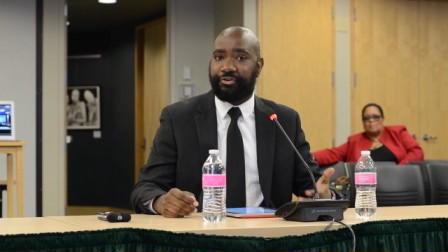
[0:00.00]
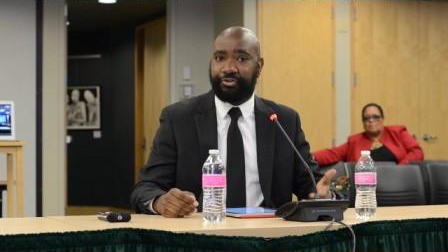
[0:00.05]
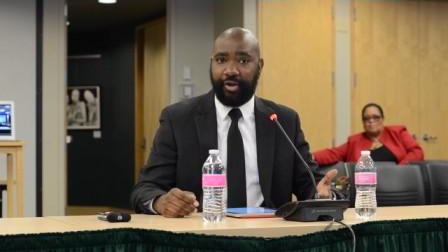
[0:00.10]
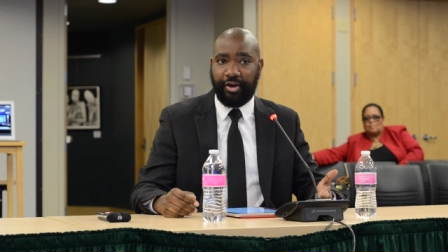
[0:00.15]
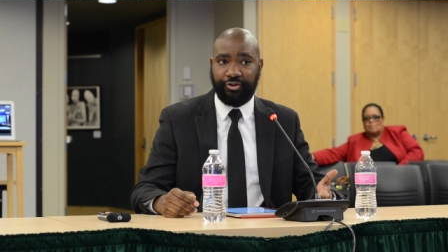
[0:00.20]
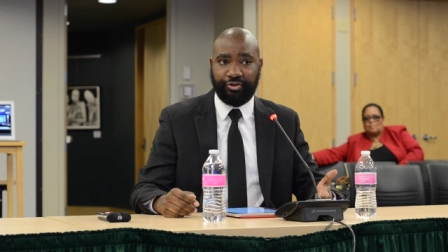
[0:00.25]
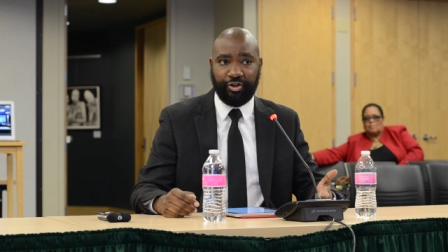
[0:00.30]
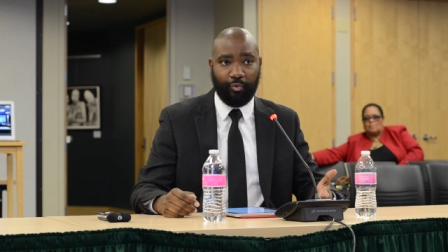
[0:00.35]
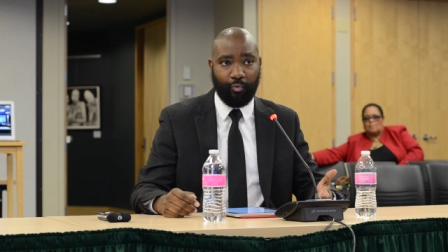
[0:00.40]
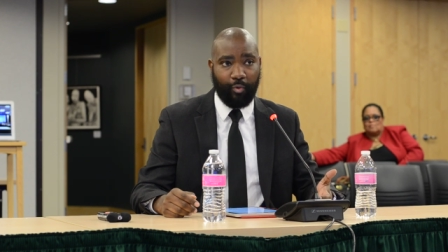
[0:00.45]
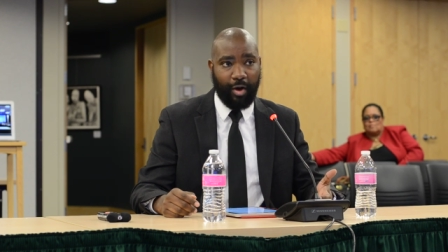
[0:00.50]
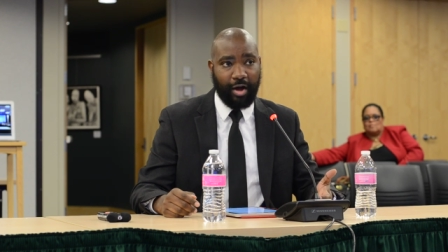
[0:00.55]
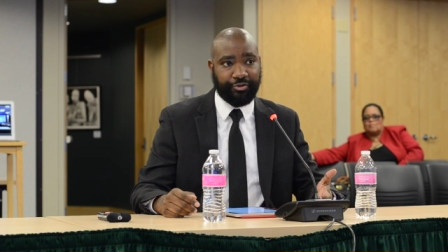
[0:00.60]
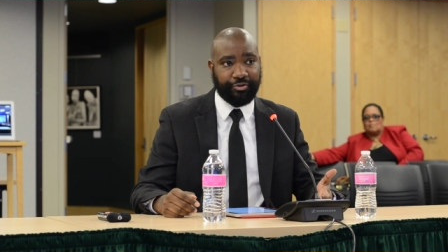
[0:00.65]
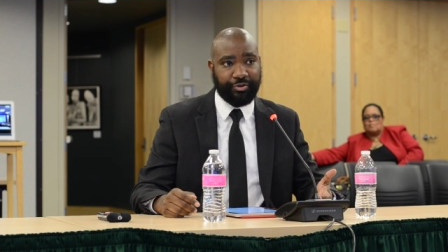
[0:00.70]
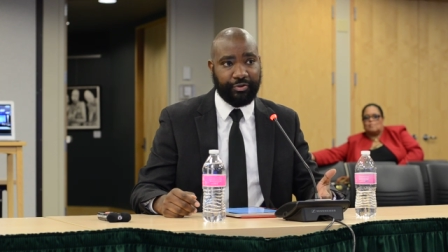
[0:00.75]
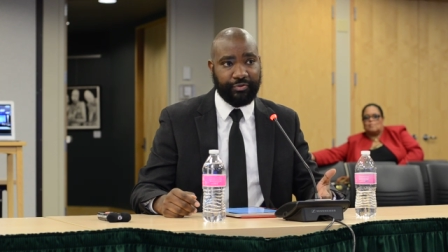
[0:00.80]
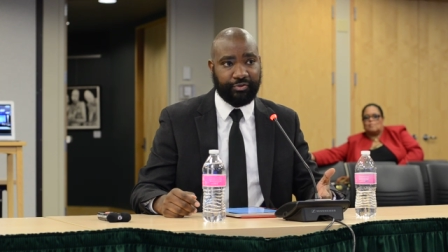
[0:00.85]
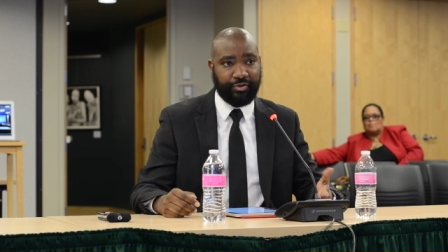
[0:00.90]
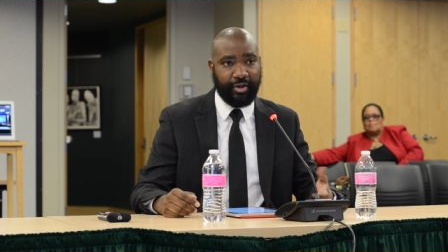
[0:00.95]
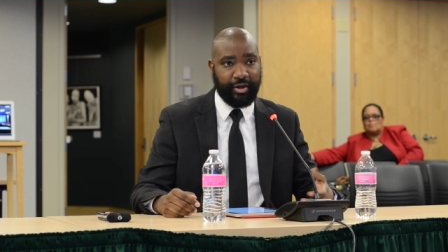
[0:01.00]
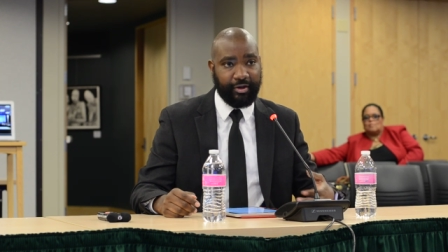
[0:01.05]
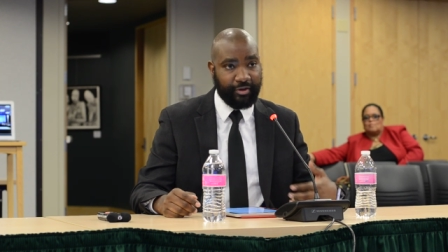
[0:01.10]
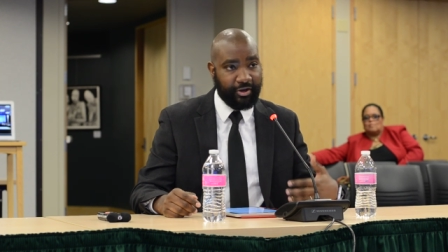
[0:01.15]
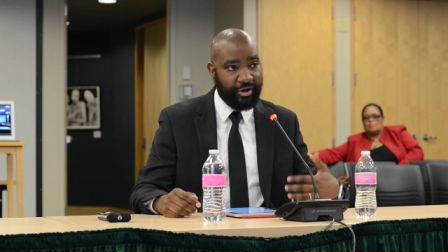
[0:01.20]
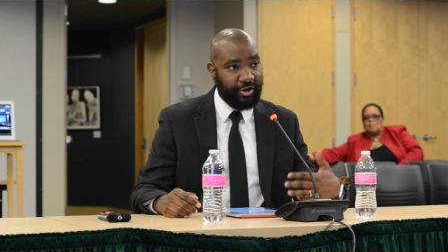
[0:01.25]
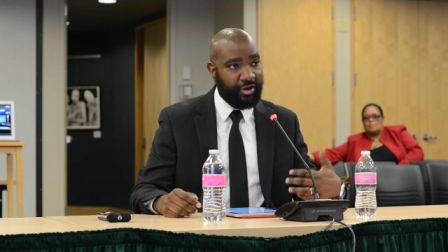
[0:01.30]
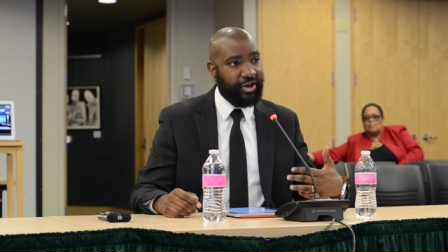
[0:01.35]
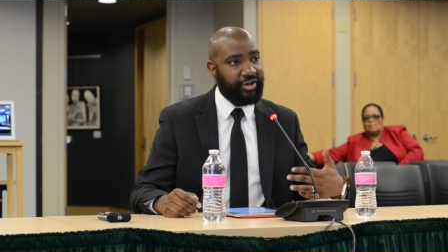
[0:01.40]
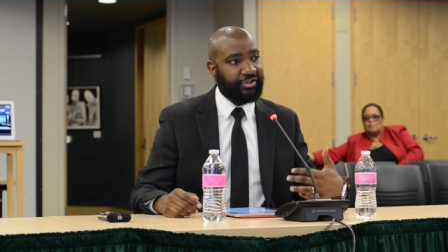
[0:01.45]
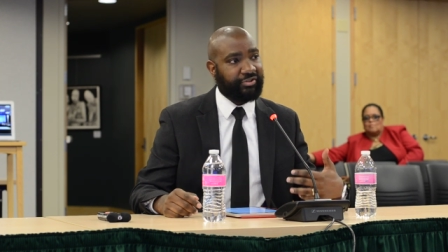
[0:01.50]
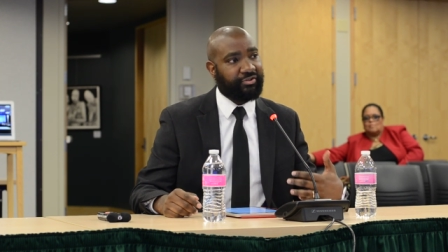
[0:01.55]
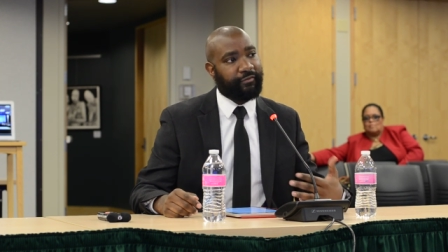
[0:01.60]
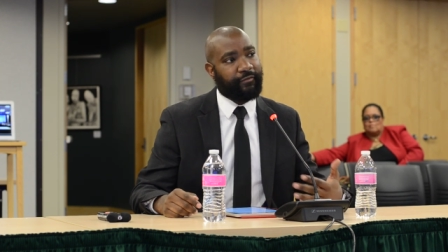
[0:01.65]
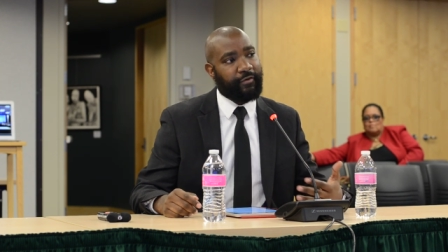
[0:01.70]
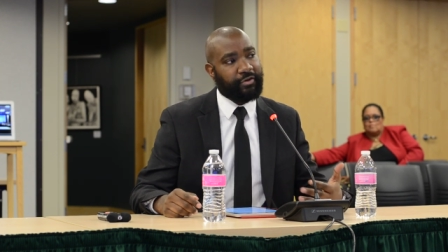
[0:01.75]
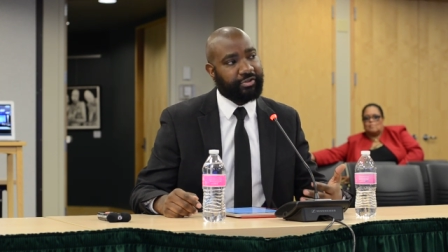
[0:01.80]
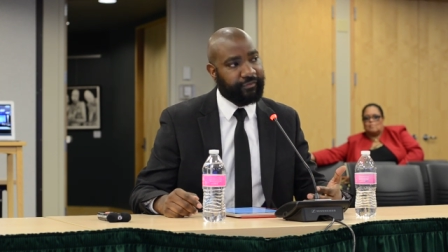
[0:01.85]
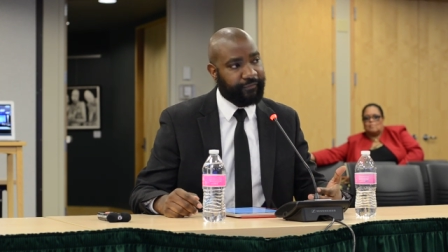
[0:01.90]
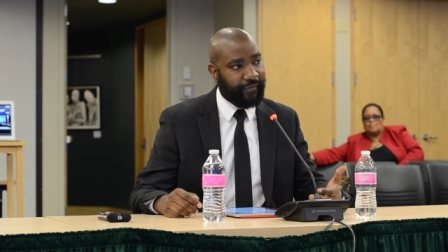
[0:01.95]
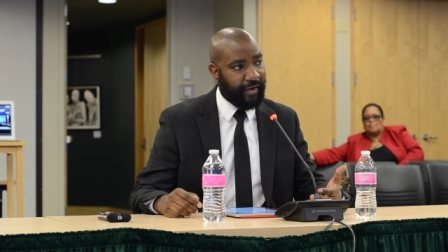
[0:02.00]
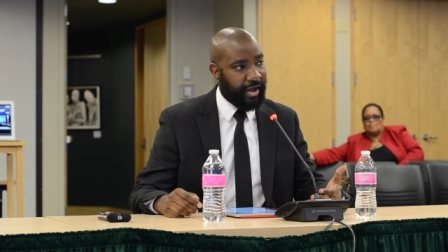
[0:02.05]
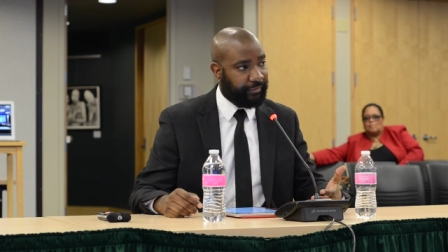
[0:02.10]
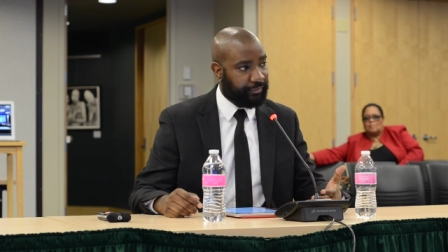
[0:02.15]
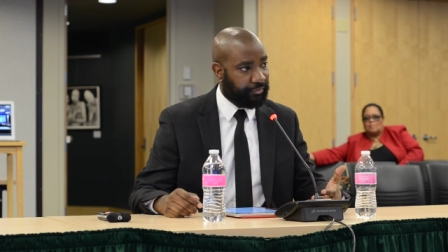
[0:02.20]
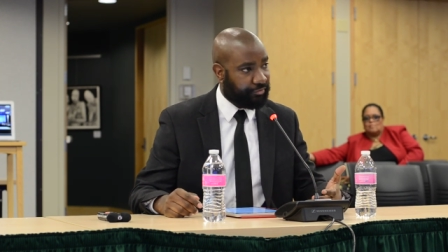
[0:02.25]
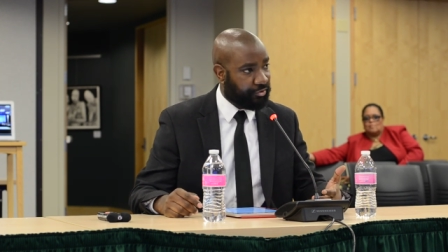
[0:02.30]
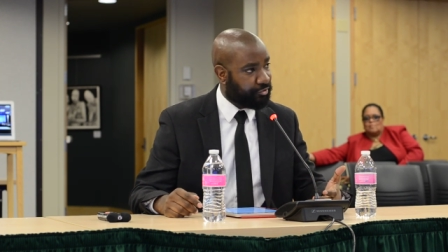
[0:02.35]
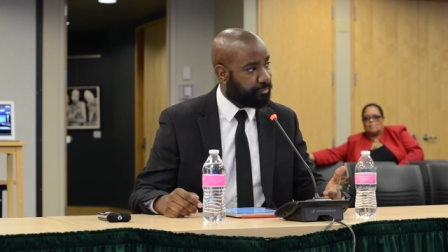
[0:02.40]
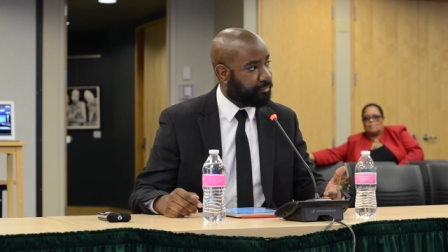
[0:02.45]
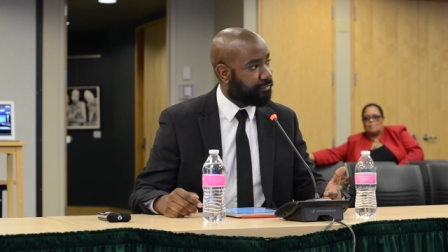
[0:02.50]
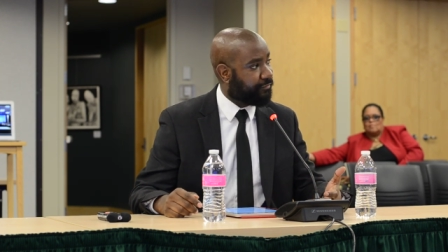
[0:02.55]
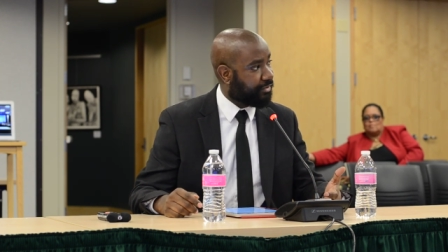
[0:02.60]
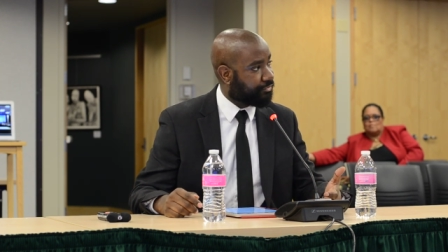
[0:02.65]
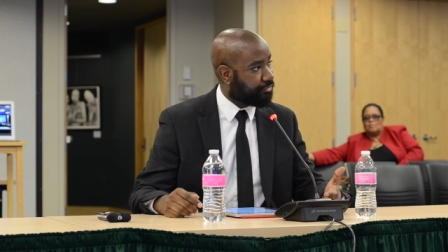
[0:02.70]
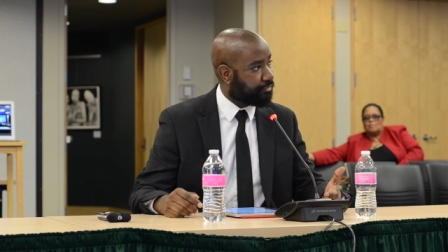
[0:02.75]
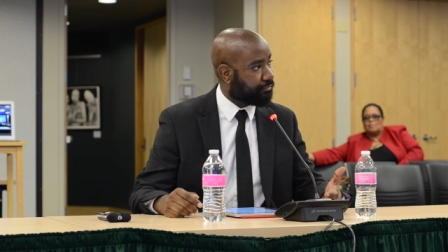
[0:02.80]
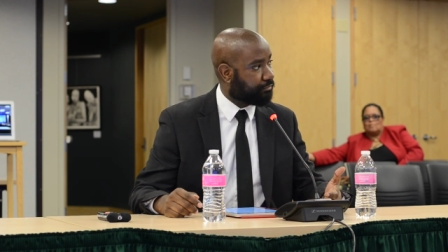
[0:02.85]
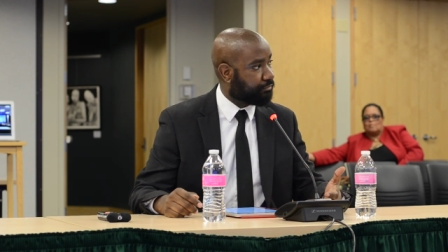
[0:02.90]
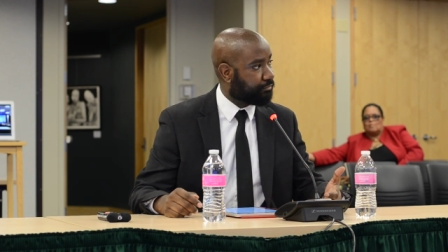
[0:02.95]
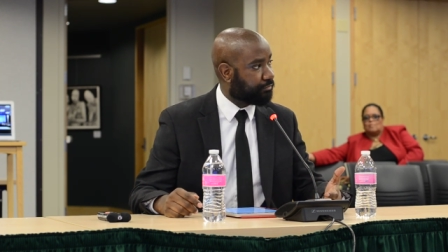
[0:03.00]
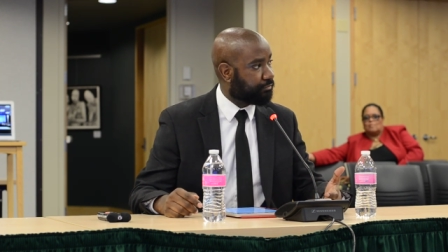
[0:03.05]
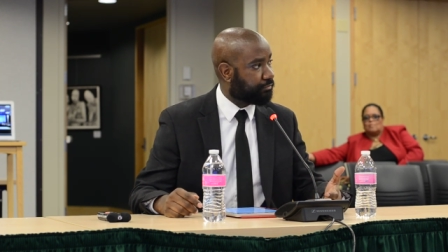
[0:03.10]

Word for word: education in Washington State is diversifying the teacher profession.